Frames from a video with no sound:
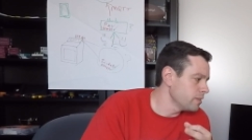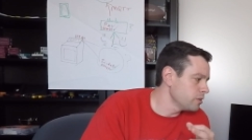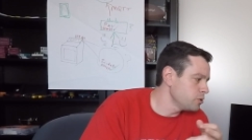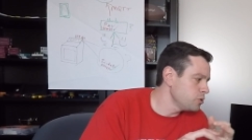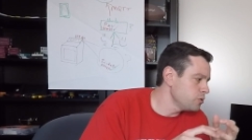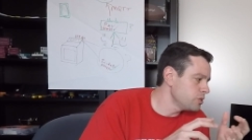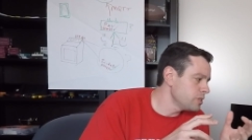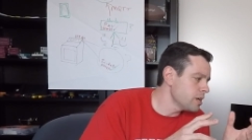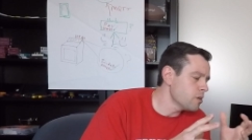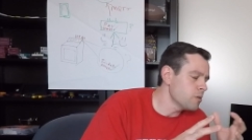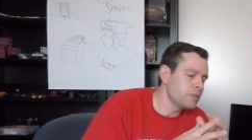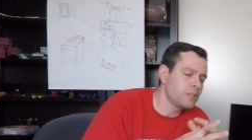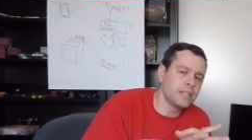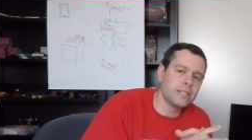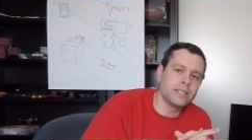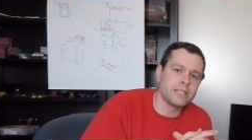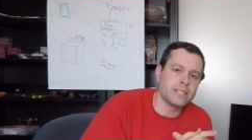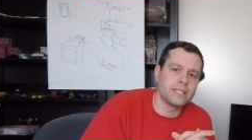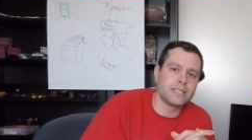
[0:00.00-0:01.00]
The Juicero
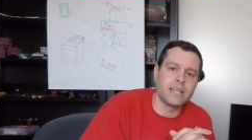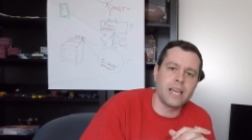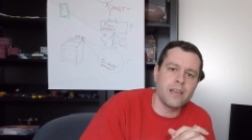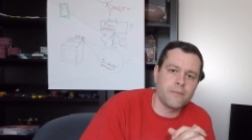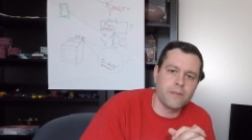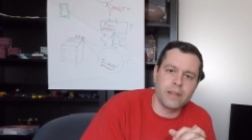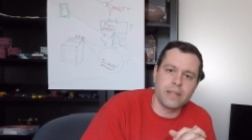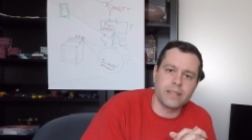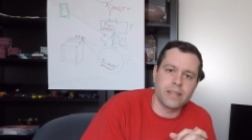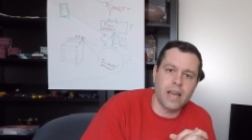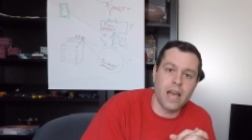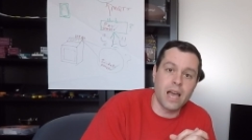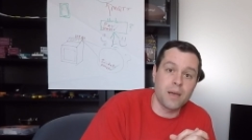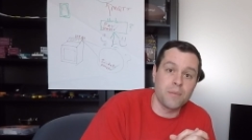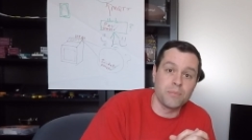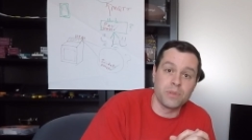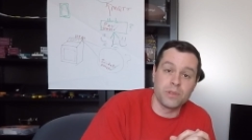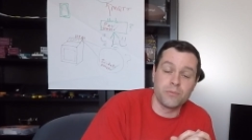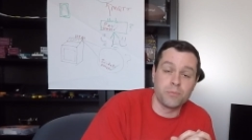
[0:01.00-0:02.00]
didn't save any
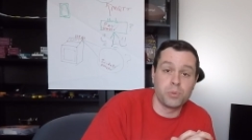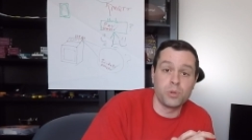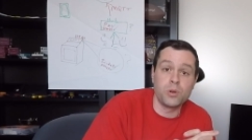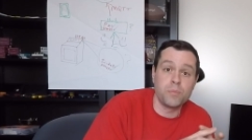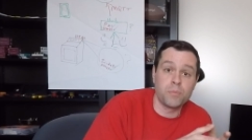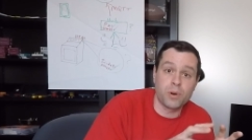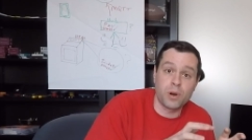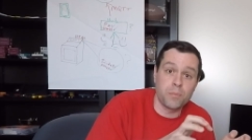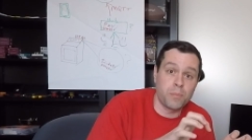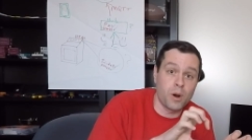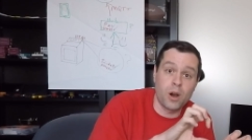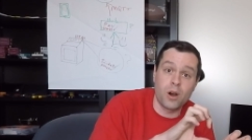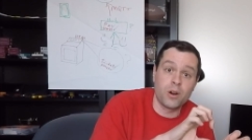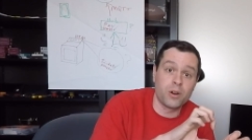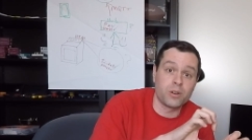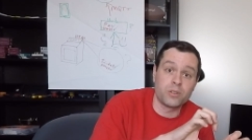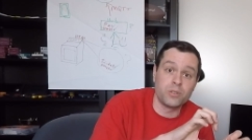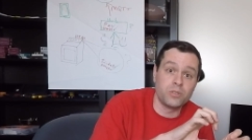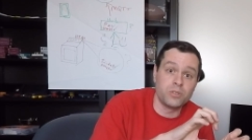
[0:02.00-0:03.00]
time. The Bloomberg
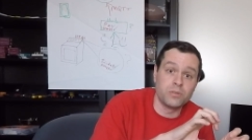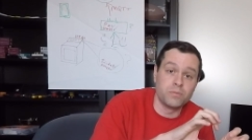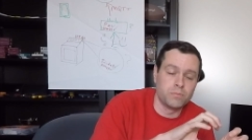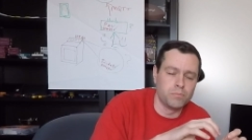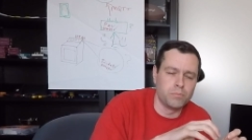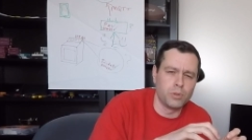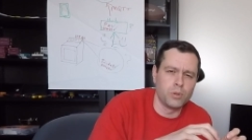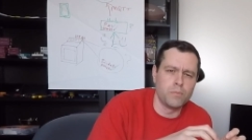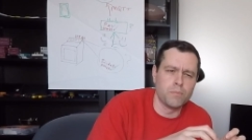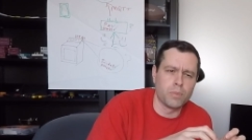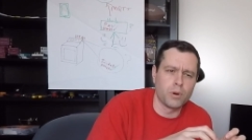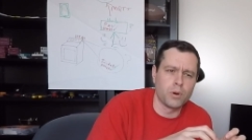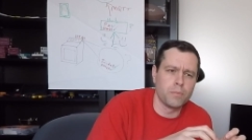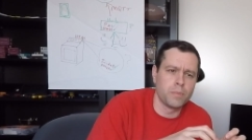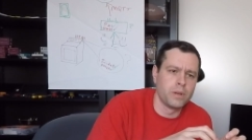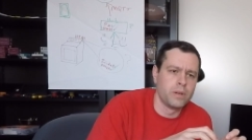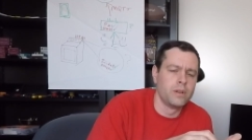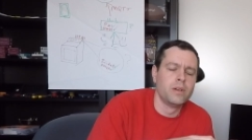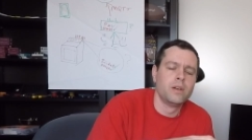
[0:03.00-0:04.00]
article,
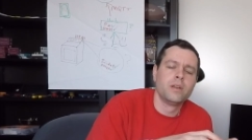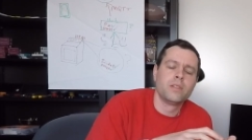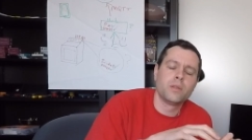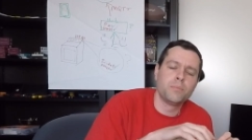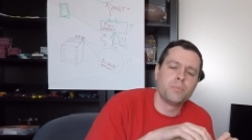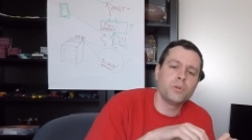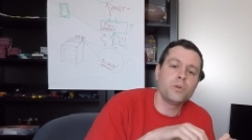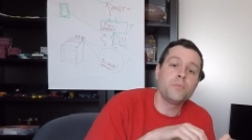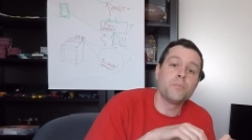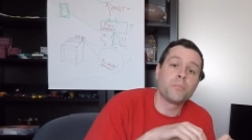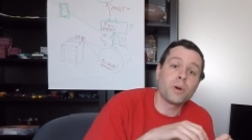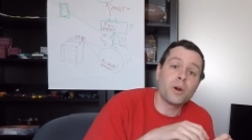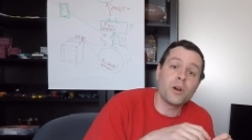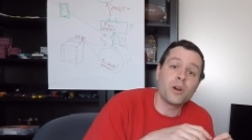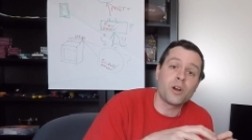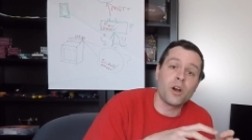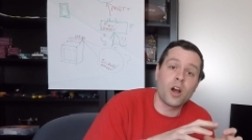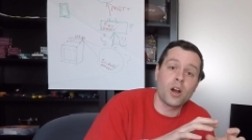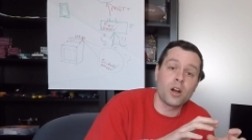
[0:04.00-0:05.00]
Bloomberg, the
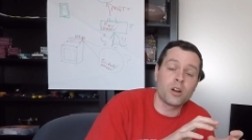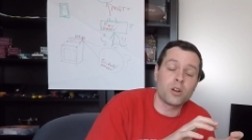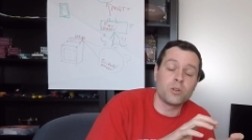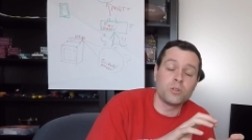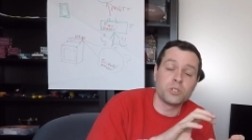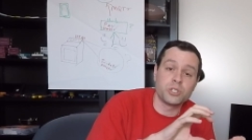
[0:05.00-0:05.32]
Bloomberg article